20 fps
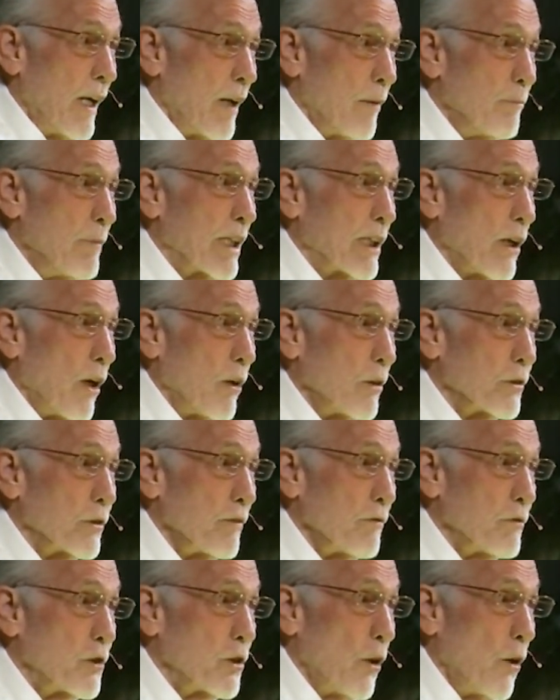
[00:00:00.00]
Because
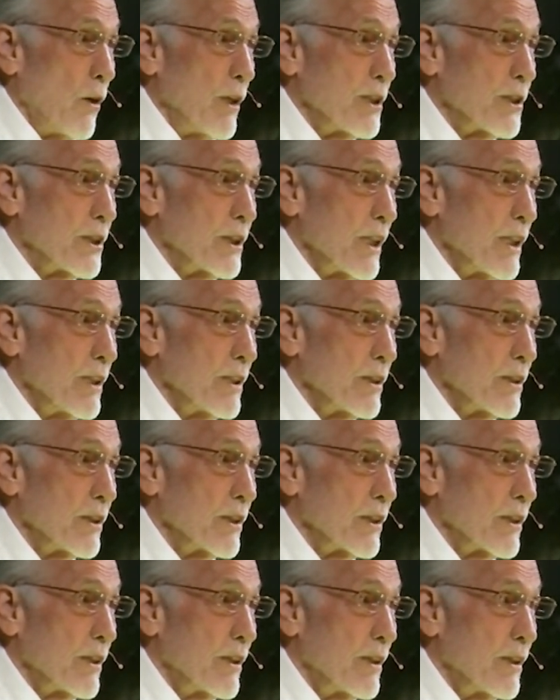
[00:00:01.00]
of
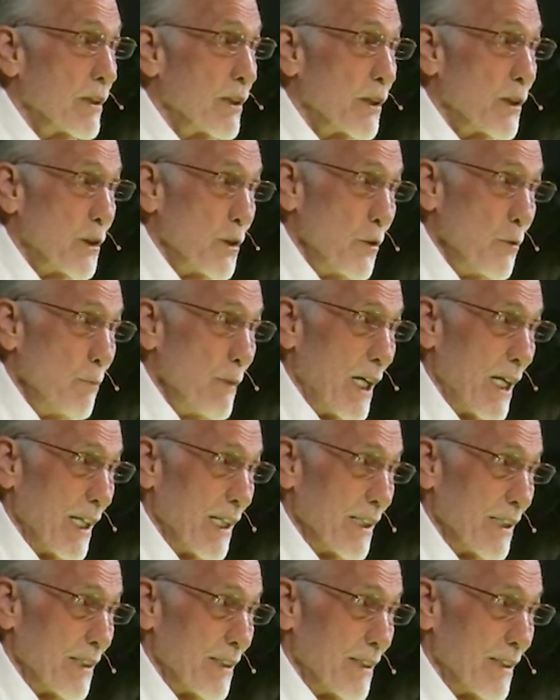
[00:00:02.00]
choices you made.